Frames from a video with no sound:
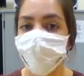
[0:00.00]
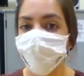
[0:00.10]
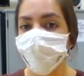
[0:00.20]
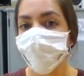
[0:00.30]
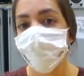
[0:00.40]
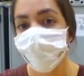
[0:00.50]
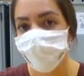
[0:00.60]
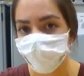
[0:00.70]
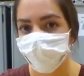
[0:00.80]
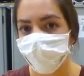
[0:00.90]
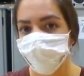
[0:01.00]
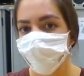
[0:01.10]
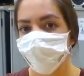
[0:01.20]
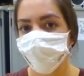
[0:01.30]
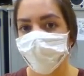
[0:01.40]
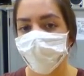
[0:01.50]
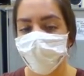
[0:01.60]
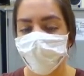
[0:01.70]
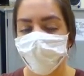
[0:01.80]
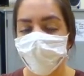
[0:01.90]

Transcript: thank you so much. We are